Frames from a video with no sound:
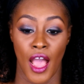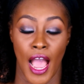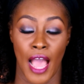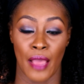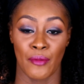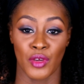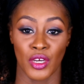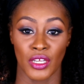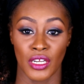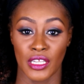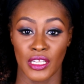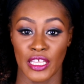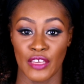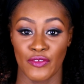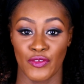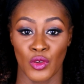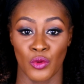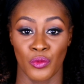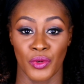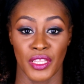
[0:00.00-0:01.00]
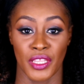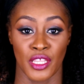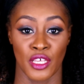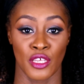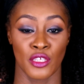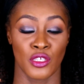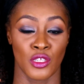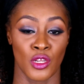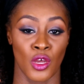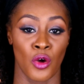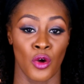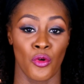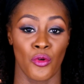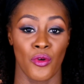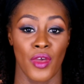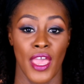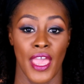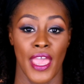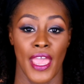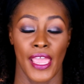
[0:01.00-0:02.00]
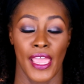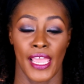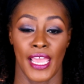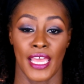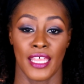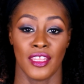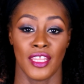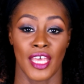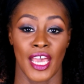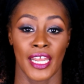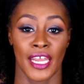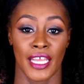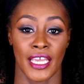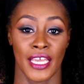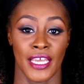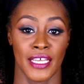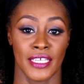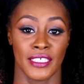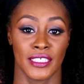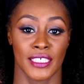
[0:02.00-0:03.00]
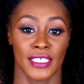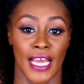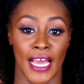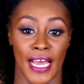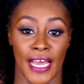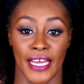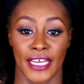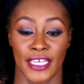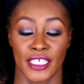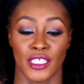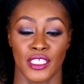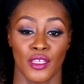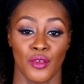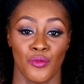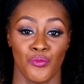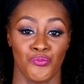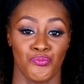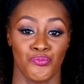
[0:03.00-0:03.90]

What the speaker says: I'm gonna leave you with this note, and that is, guys,